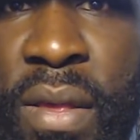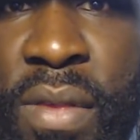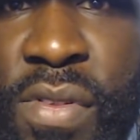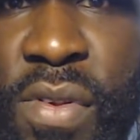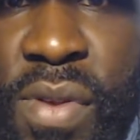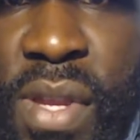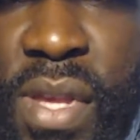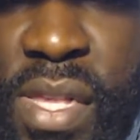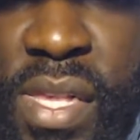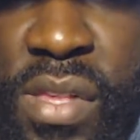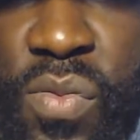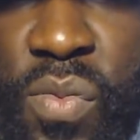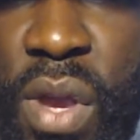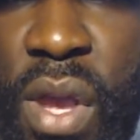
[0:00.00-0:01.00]
So this
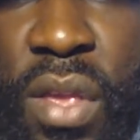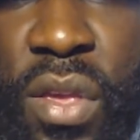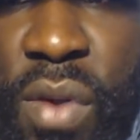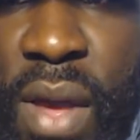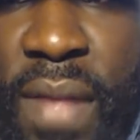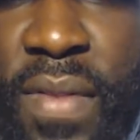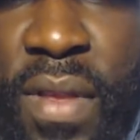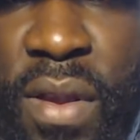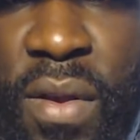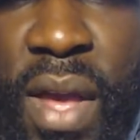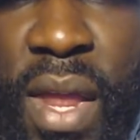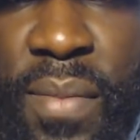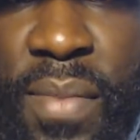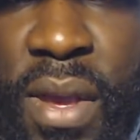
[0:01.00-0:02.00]
is where you have to
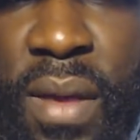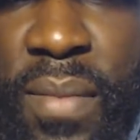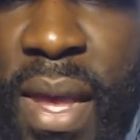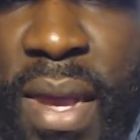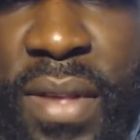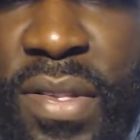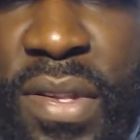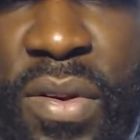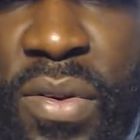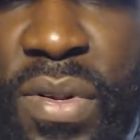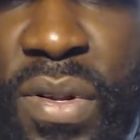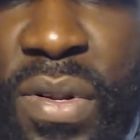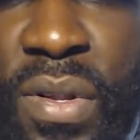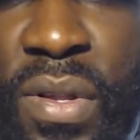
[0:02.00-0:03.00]
learn how to become like a
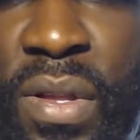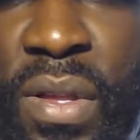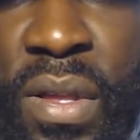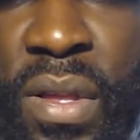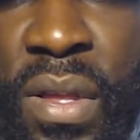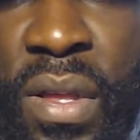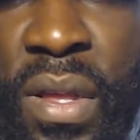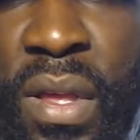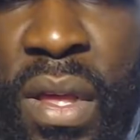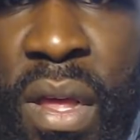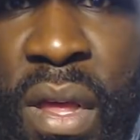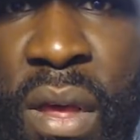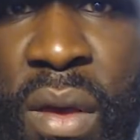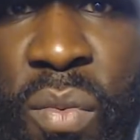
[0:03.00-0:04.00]
soldier,
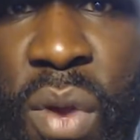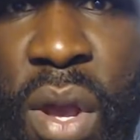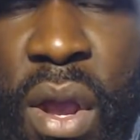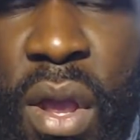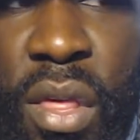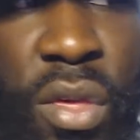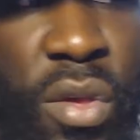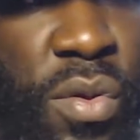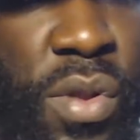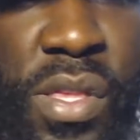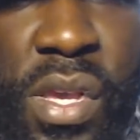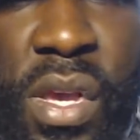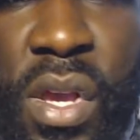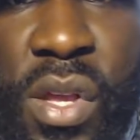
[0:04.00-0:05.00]
where you
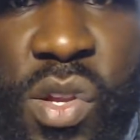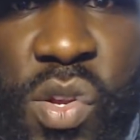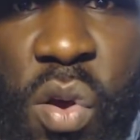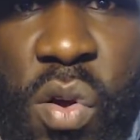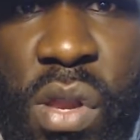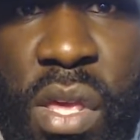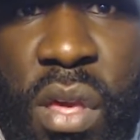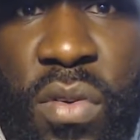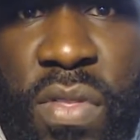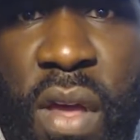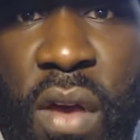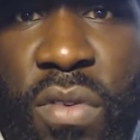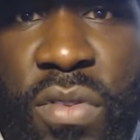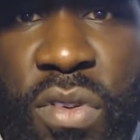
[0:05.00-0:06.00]
done took control of your
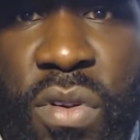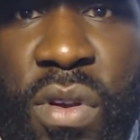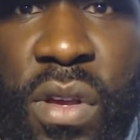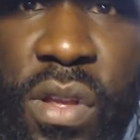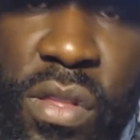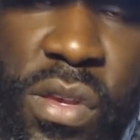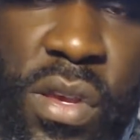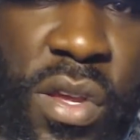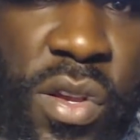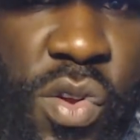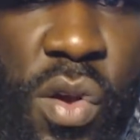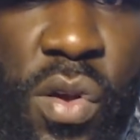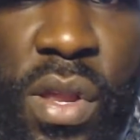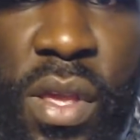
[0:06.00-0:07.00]
thoughts. You took
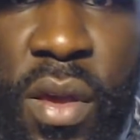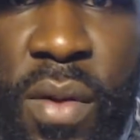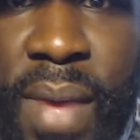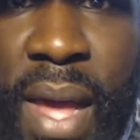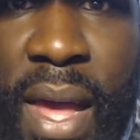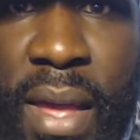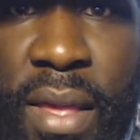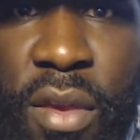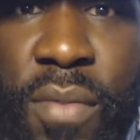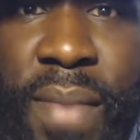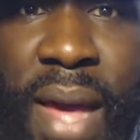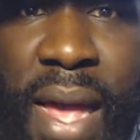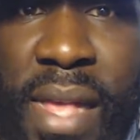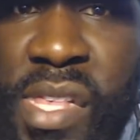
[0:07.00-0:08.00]
control of your mind. Your
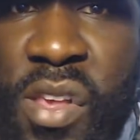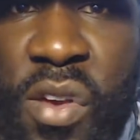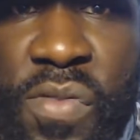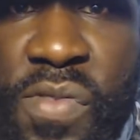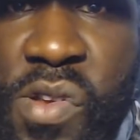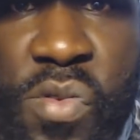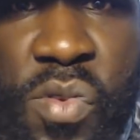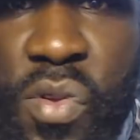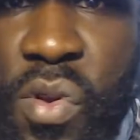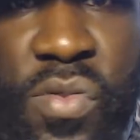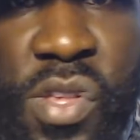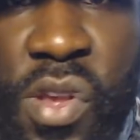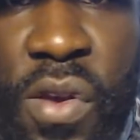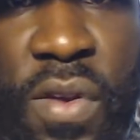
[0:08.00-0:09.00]
mind serves you. You
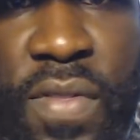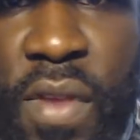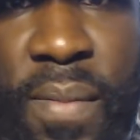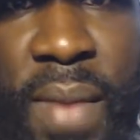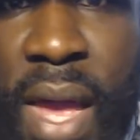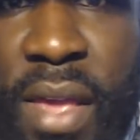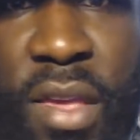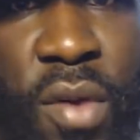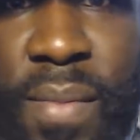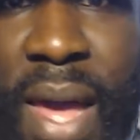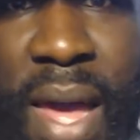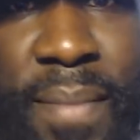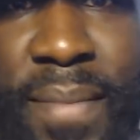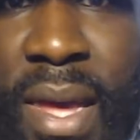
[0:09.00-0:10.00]
don't serve your mind. Your
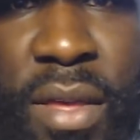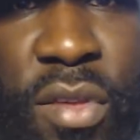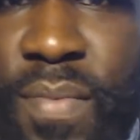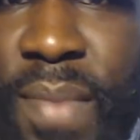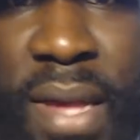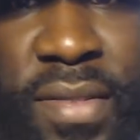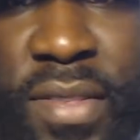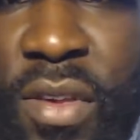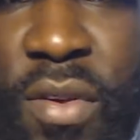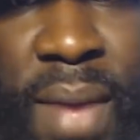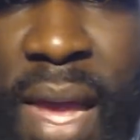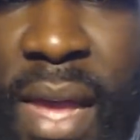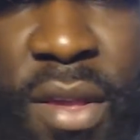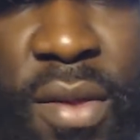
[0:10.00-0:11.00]
mind, you master your
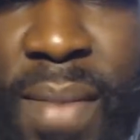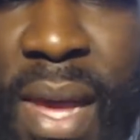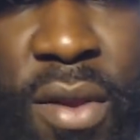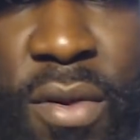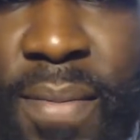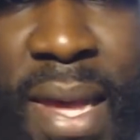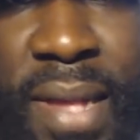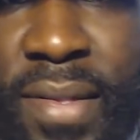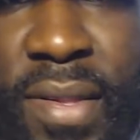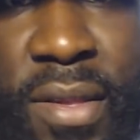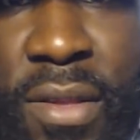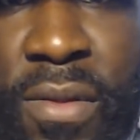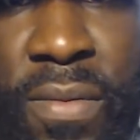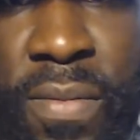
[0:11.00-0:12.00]
mind. Your mind don't master
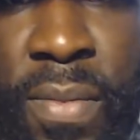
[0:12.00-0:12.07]
you.